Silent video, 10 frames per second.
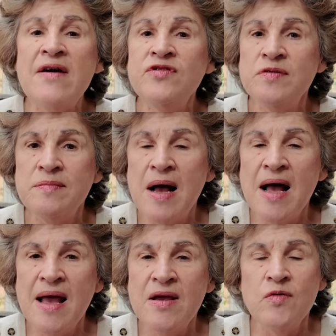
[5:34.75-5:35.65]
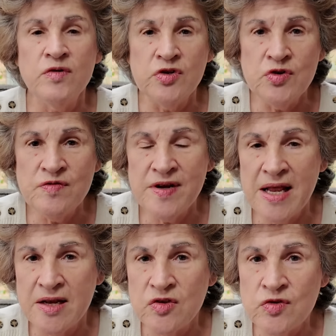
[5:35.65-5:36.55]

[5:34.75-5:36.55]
after my rejuvenating